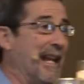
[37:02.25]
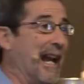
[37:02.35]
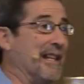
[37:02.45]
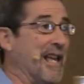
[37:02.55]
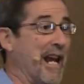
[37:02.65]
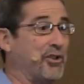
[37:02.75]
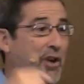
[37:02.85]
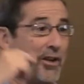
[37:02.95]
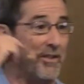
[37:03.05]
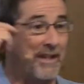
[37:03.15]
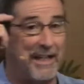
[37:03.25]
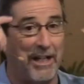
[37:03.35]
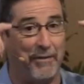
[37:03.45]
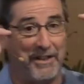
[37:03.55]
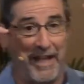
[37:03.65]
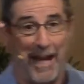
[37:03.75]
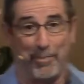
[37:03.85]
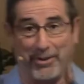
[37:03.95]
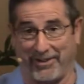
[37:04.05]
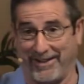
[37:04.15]
And then I started thinking of
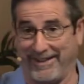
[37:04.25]
examples.